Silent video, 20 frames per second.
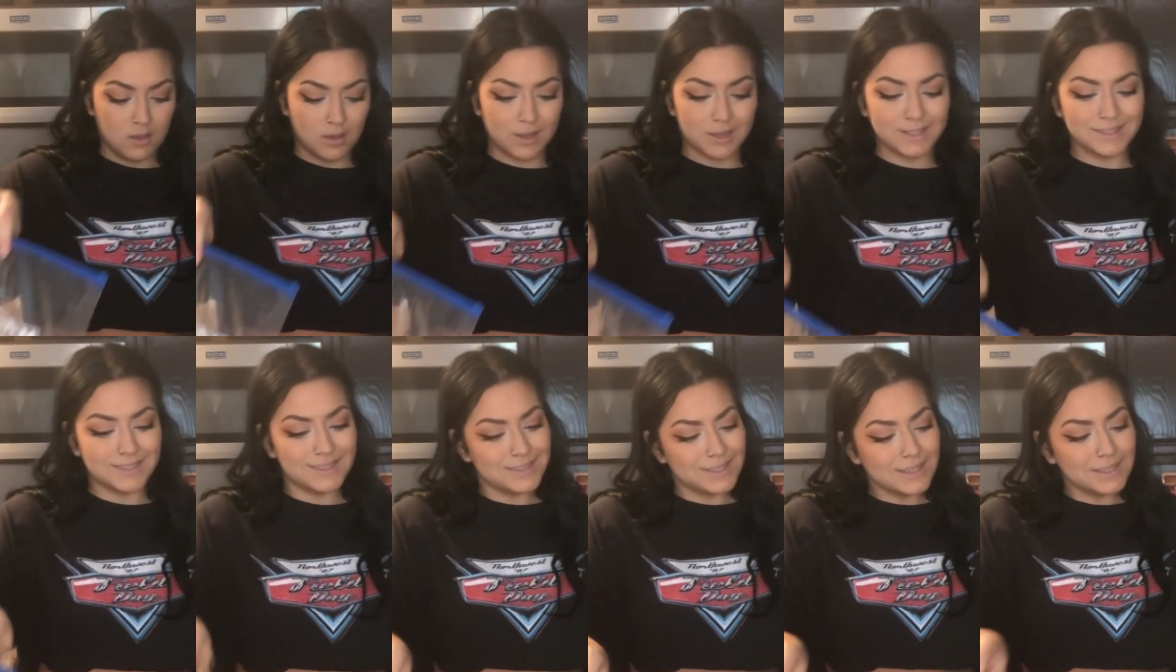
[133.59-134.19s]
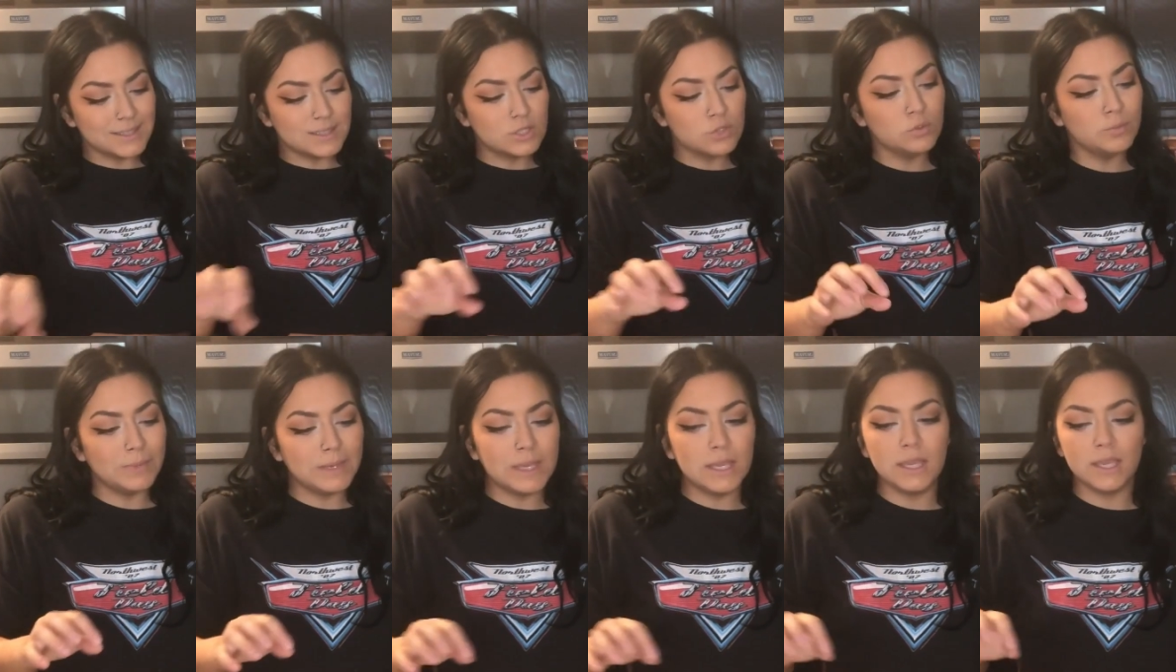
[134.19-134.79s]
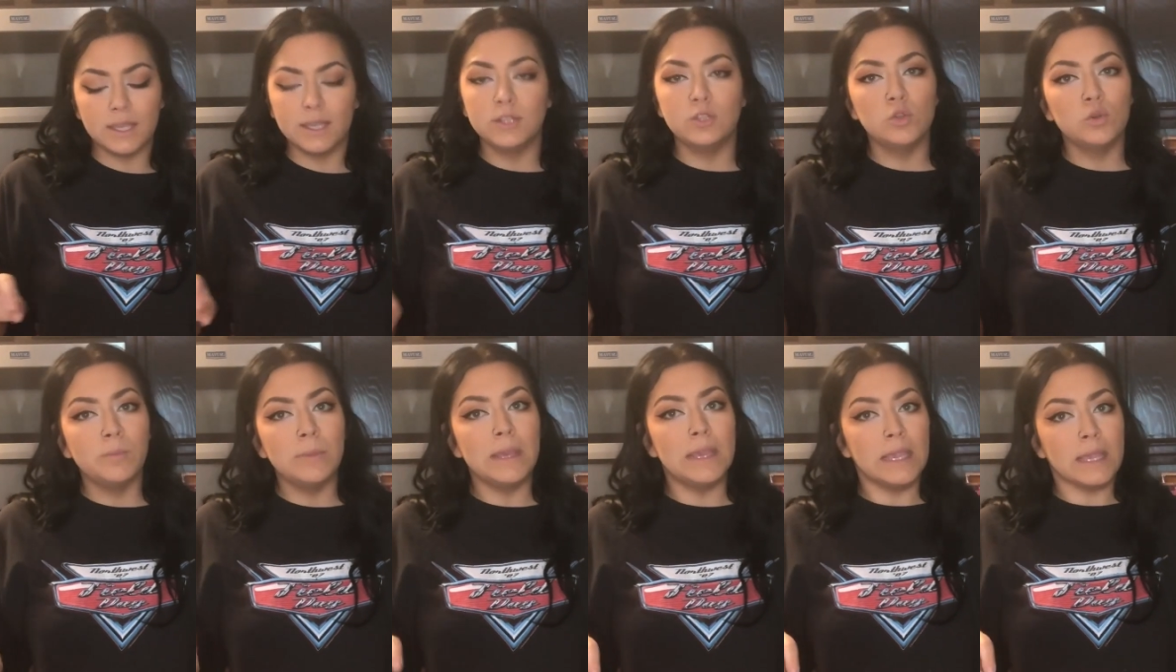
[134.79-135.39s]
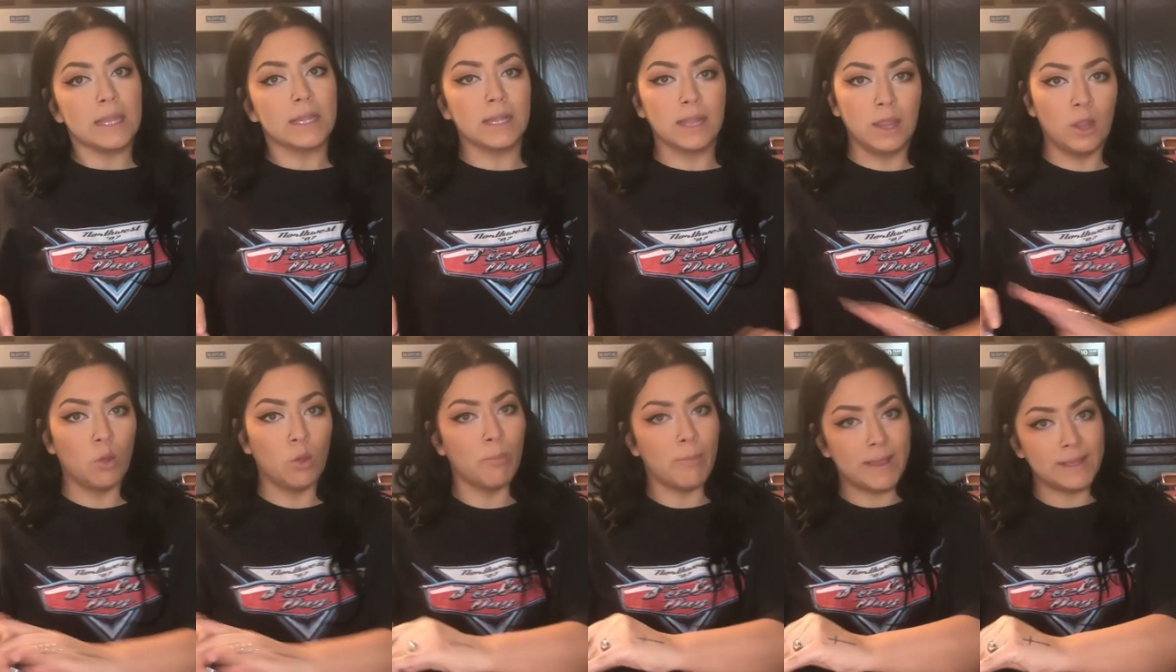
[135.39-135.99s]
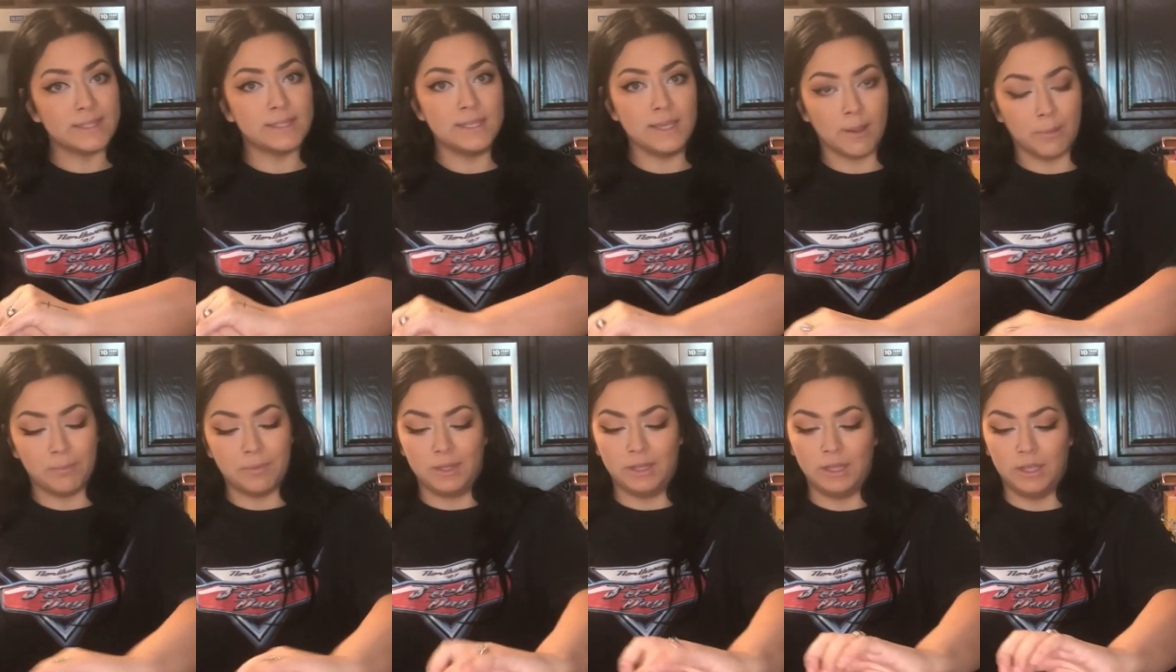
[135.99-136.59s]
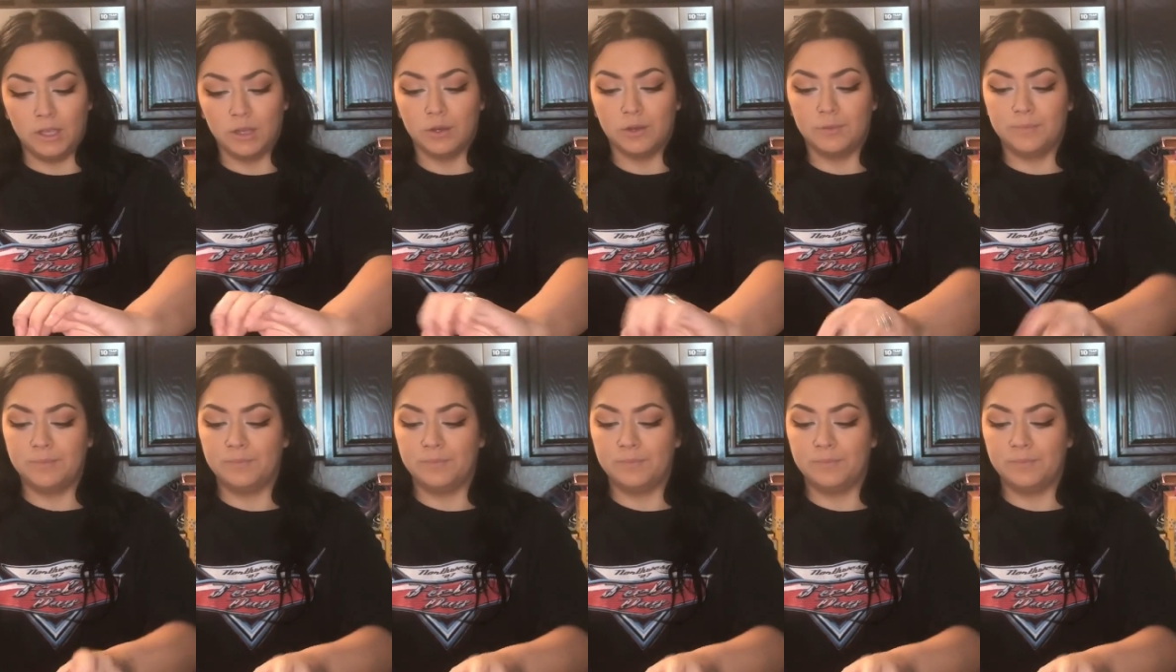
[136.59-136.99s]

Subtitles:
because it do be getting a little messy up in here.